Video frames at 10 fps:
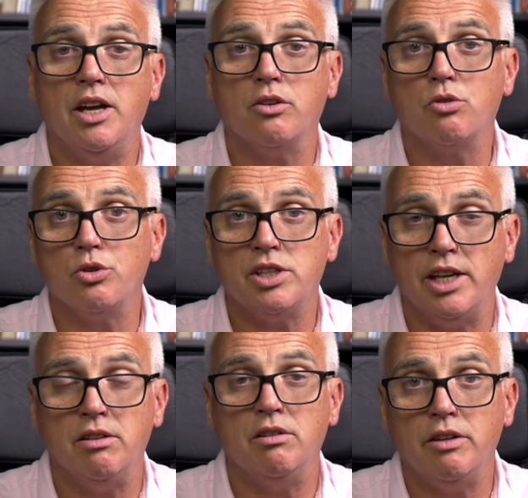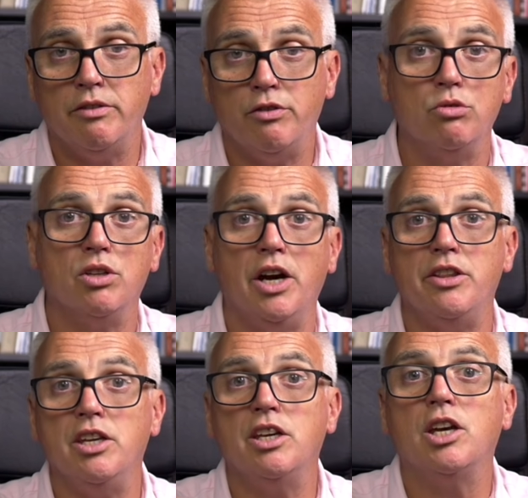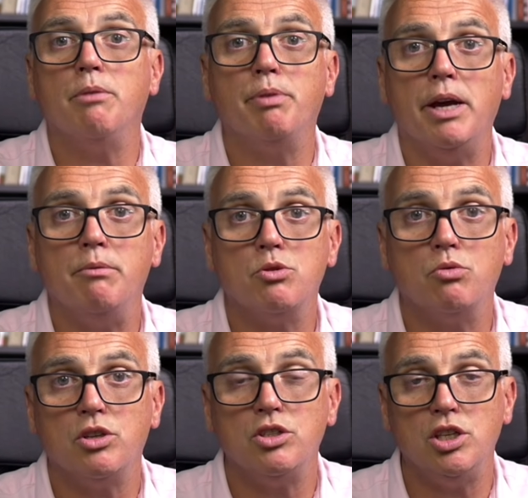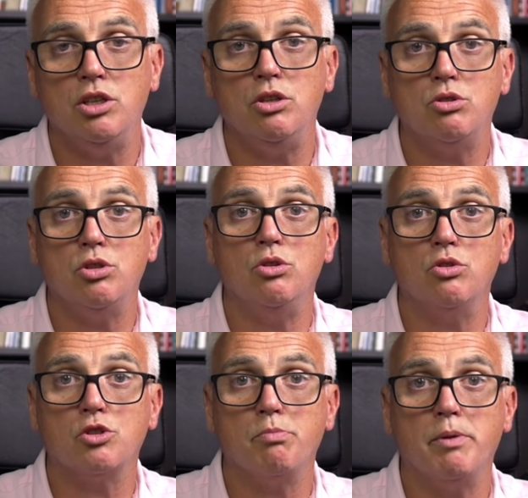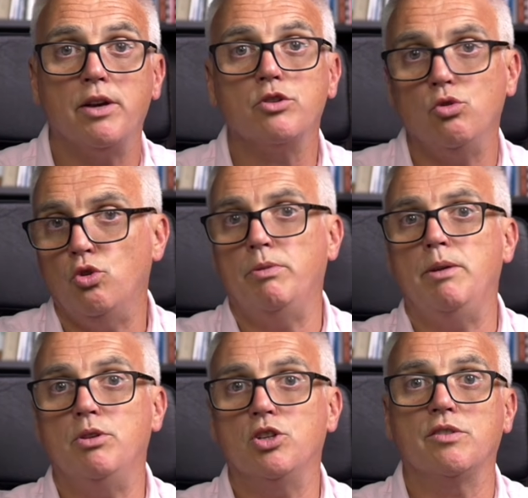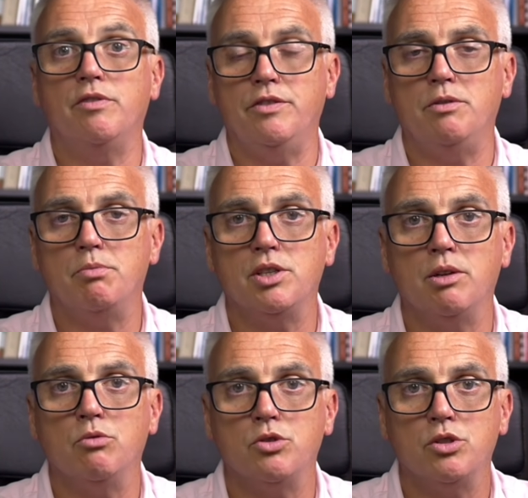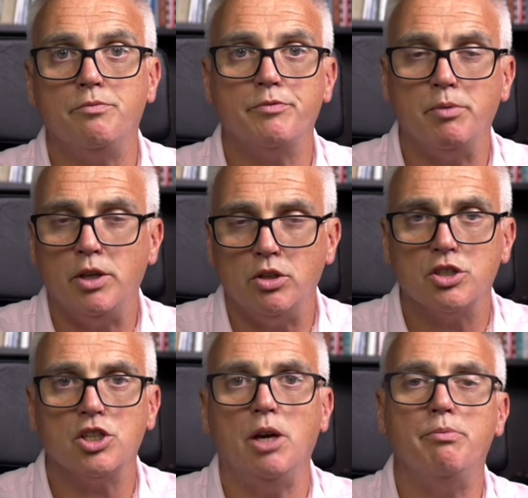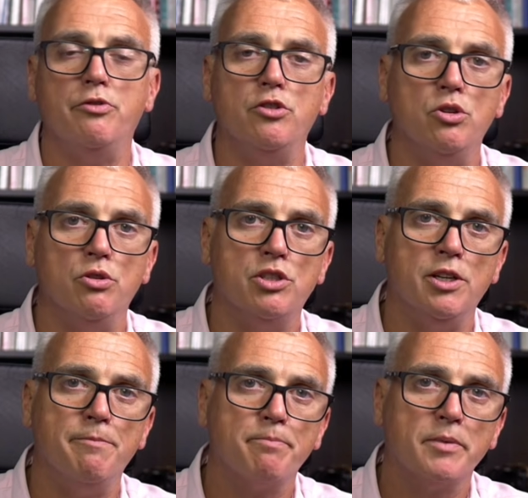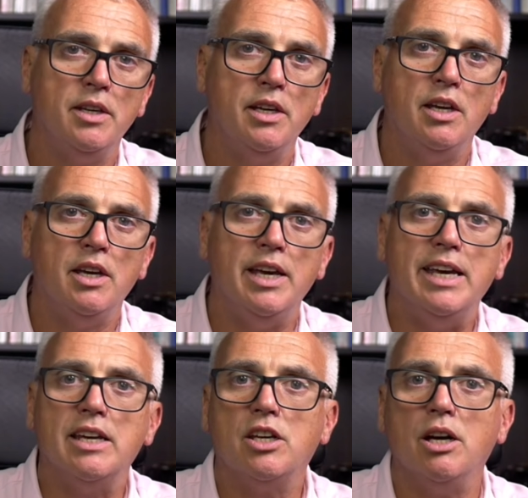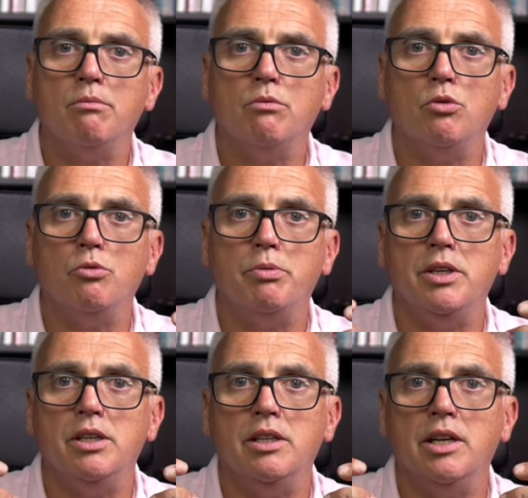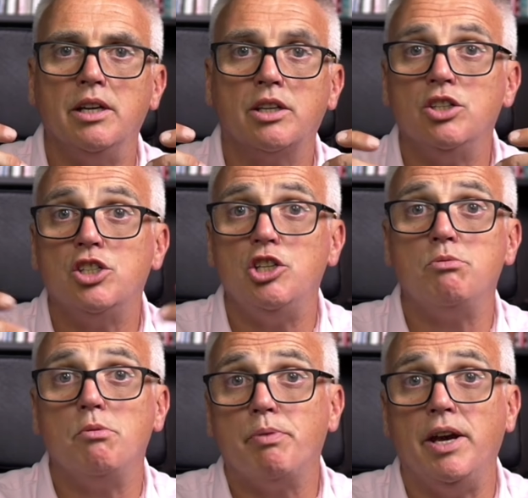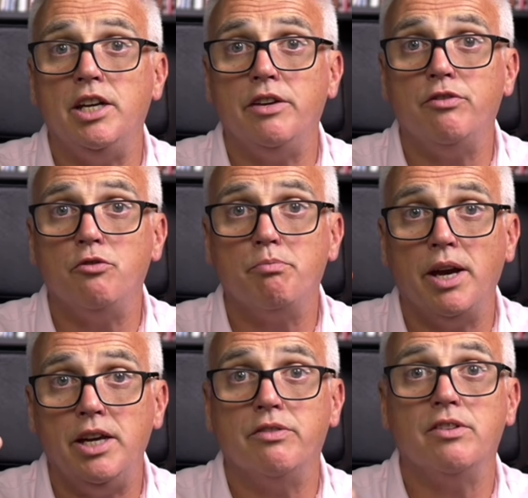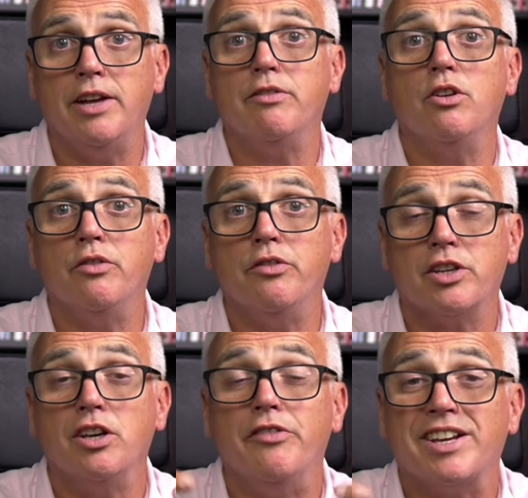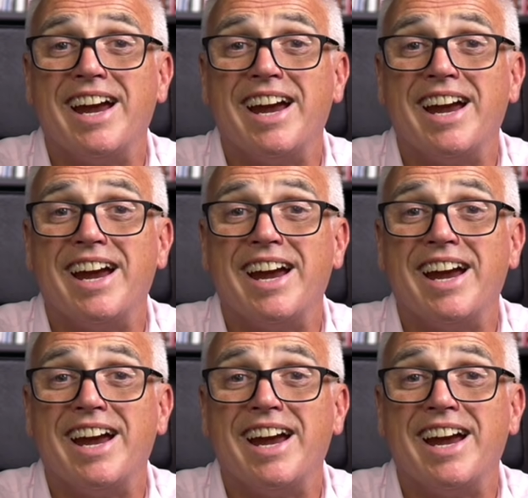And of course then if you die, the income payments will continue to your spouse, or maybe just 50% will do, depending on the type of annuity. Income will be continue to be paid if you've paid the level of a